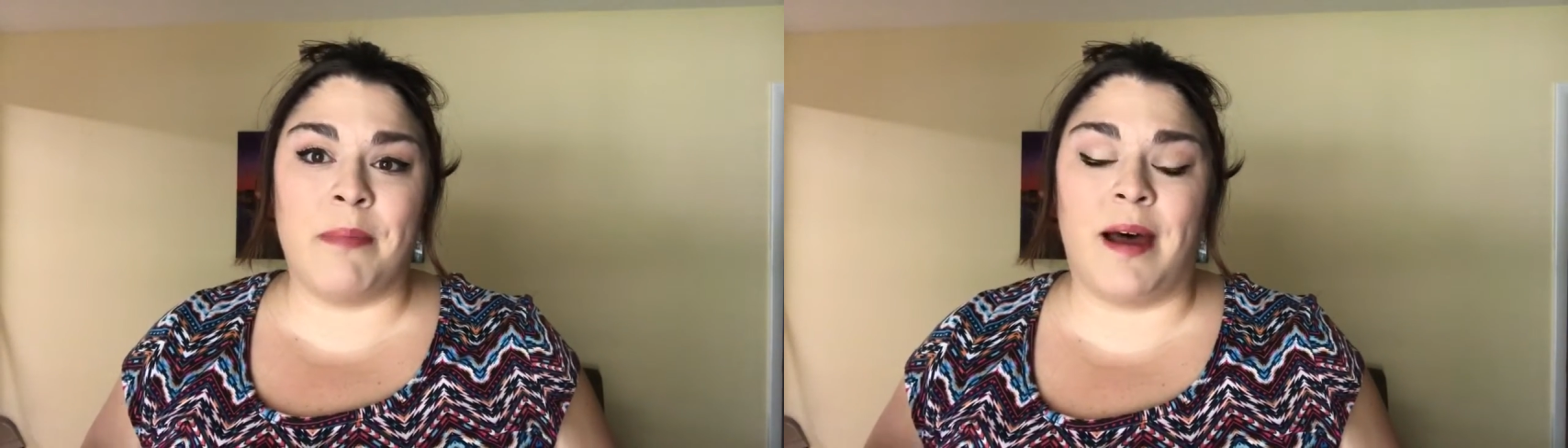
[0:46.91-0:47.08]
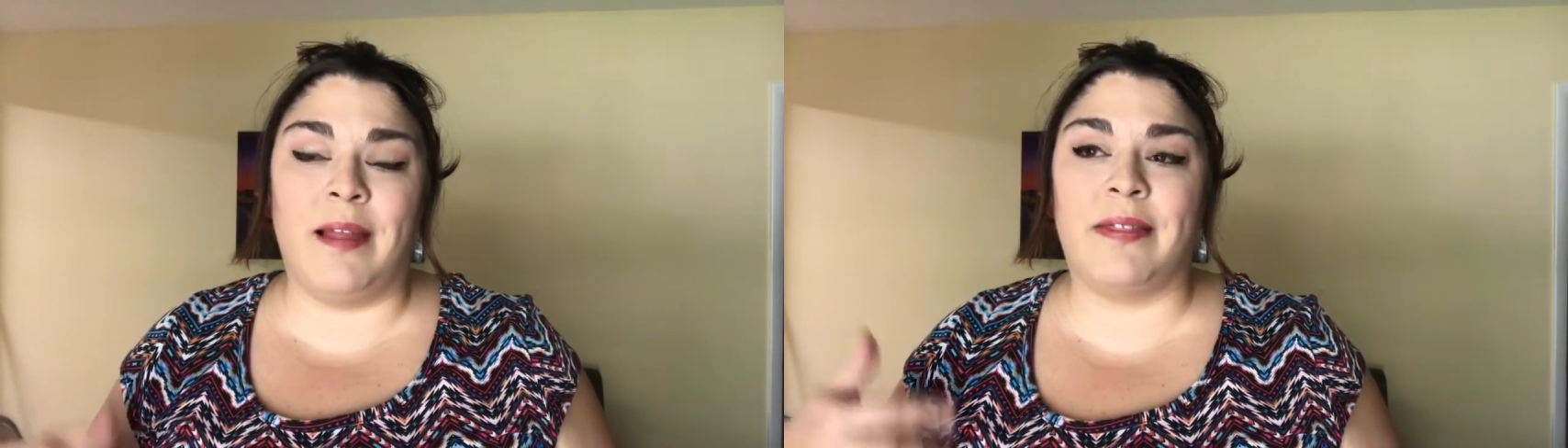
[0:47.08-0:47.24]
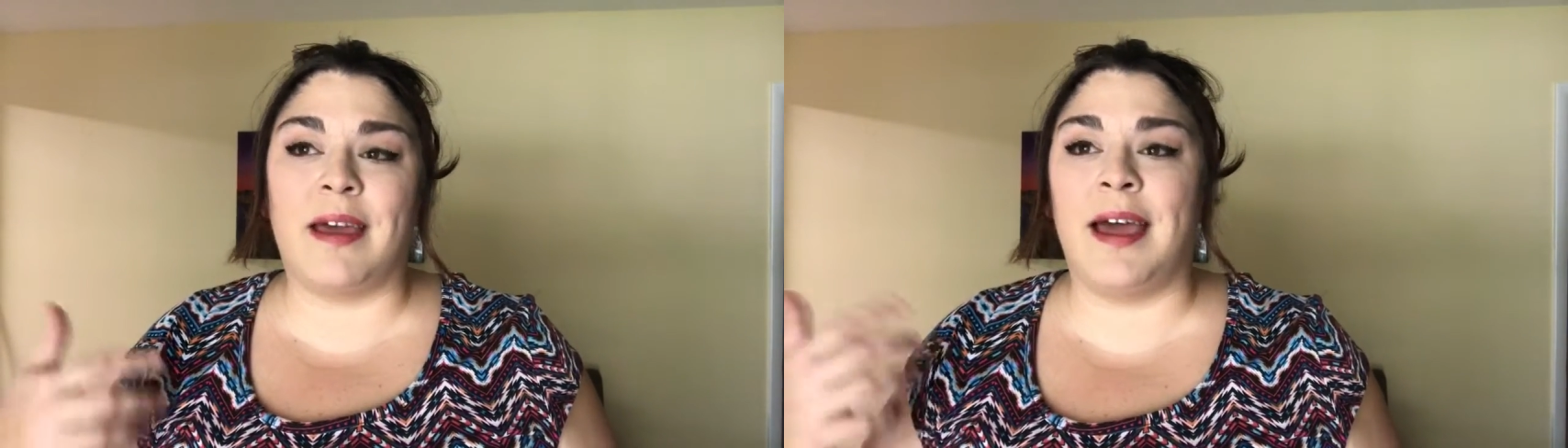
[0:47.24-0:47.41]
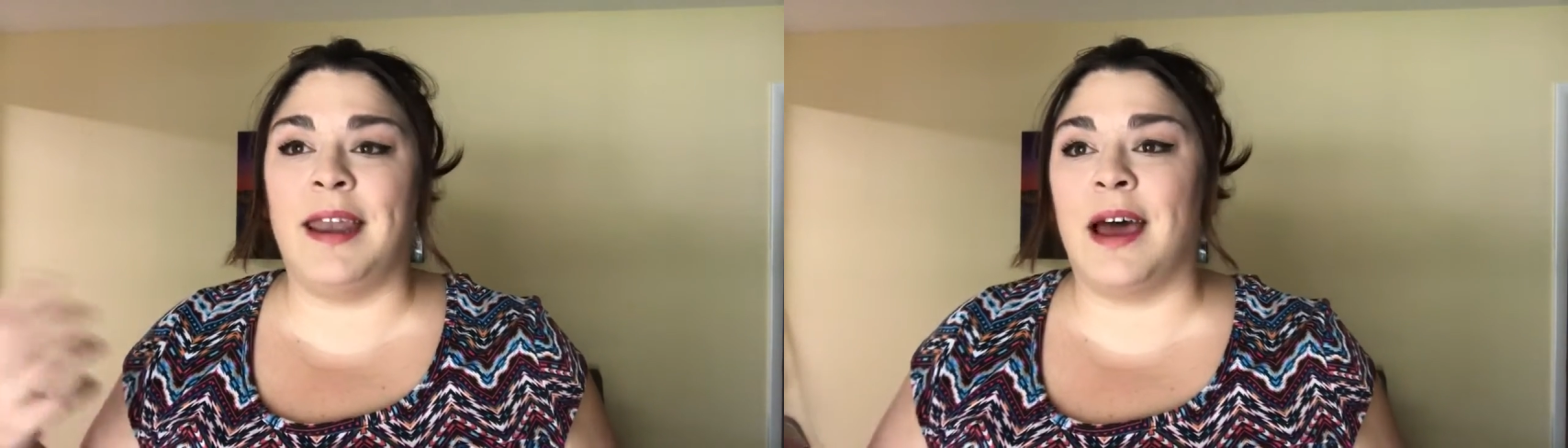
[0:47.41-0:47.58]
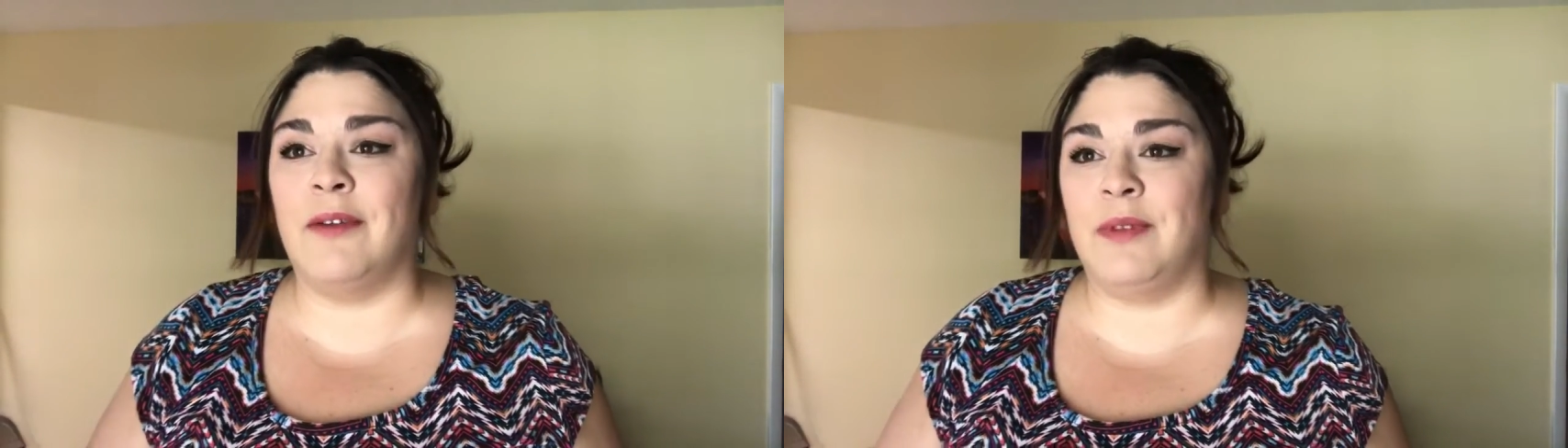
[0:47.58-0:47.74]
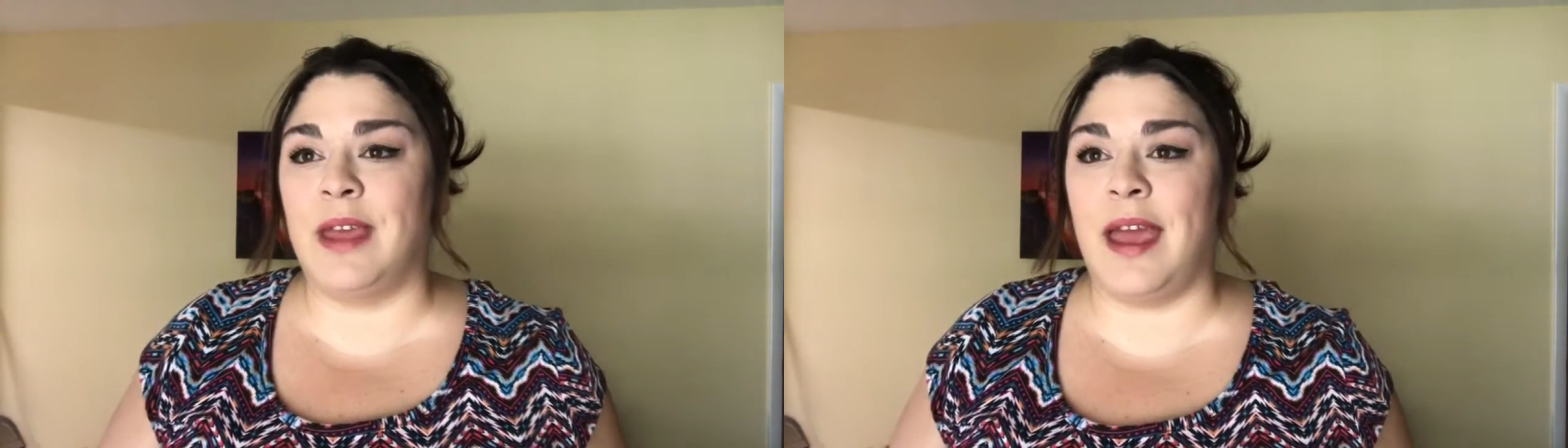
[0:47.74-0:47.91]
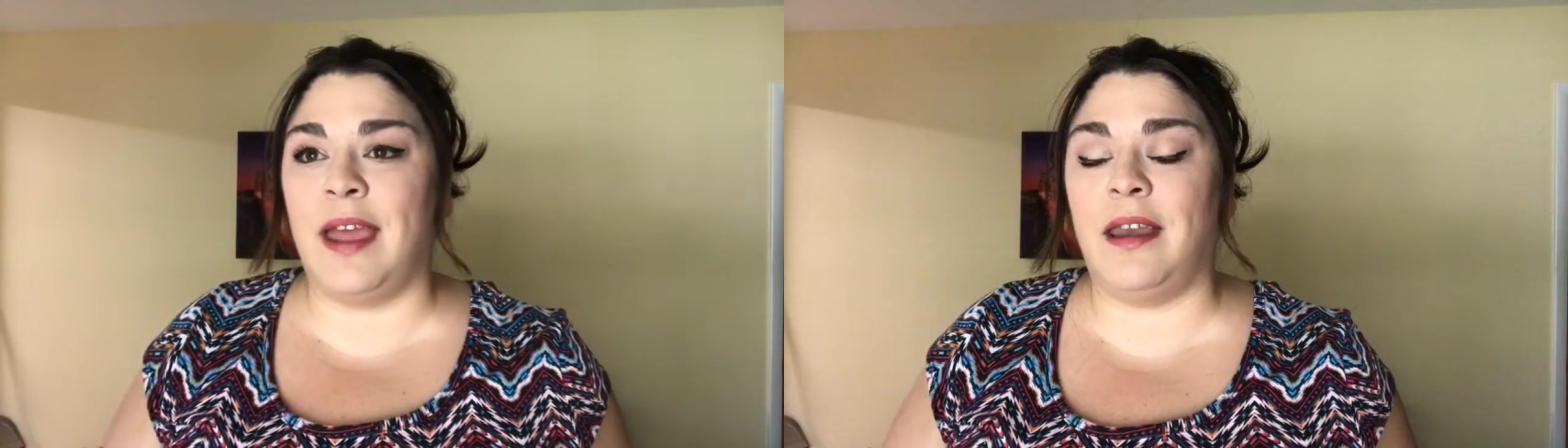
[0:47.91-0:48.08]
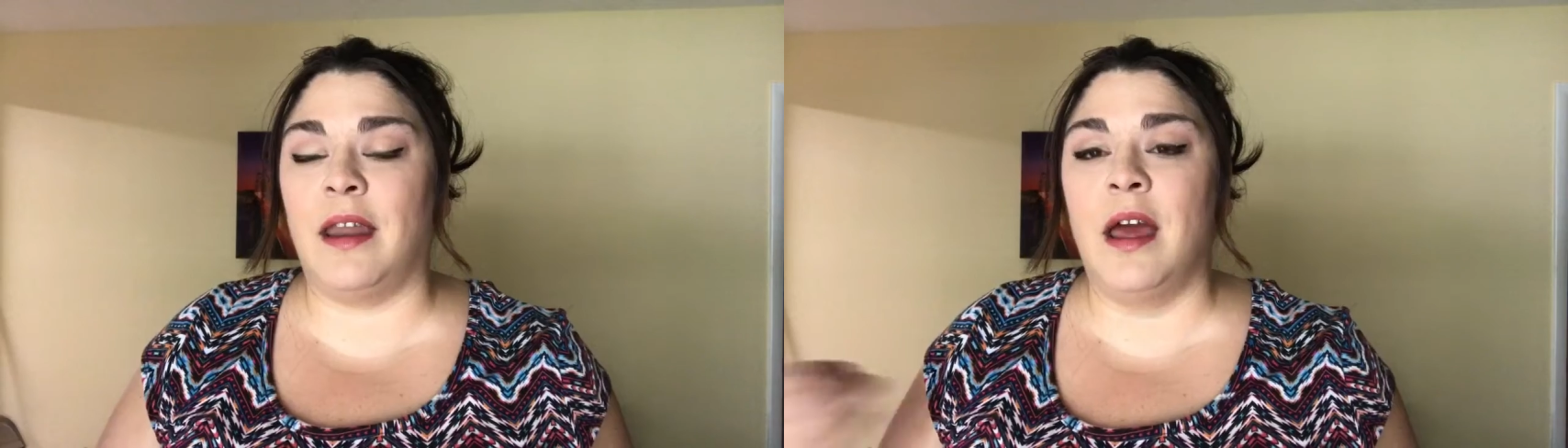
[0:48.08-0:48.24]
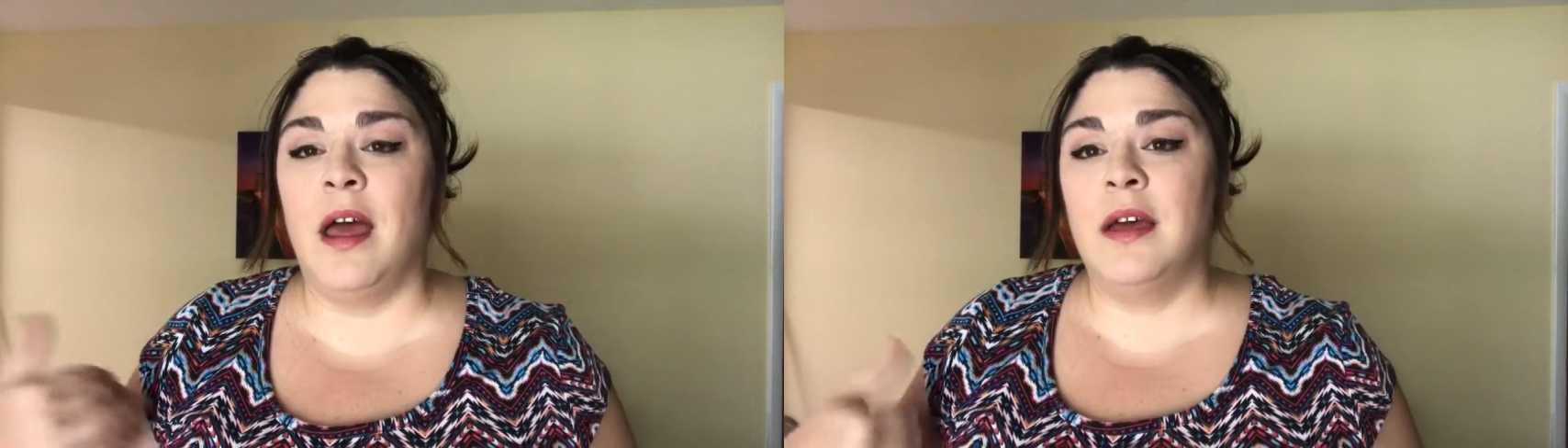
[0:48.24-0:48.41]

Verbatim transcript: month and I've gained